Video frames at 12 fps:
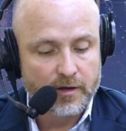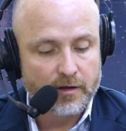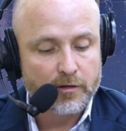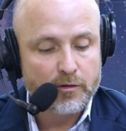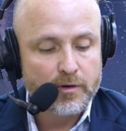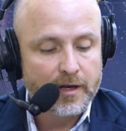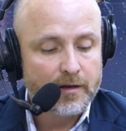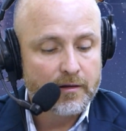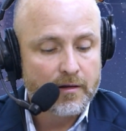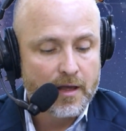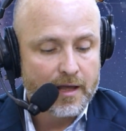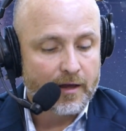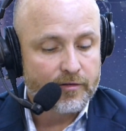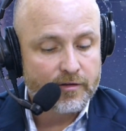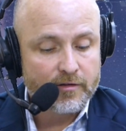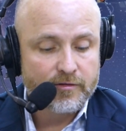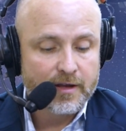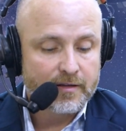including
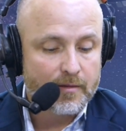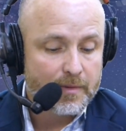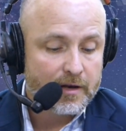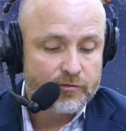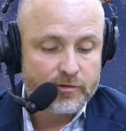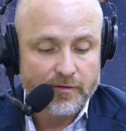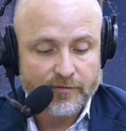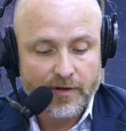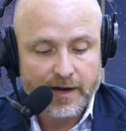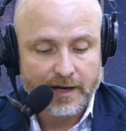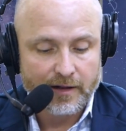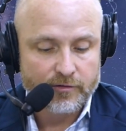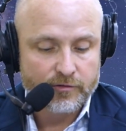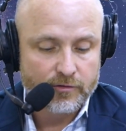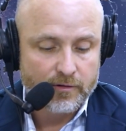assisting the Ministry of Finance,